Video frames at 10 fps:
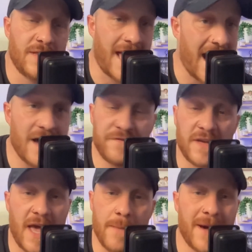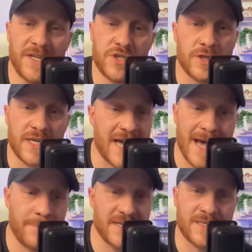They have to get a manager. They
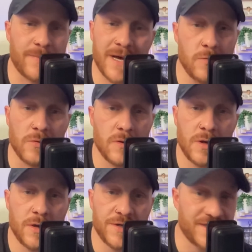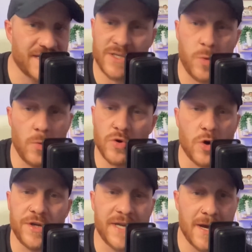can't mess about. Because guess what? We're
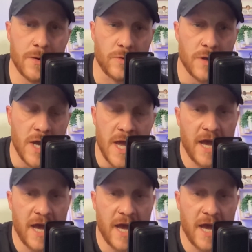going down.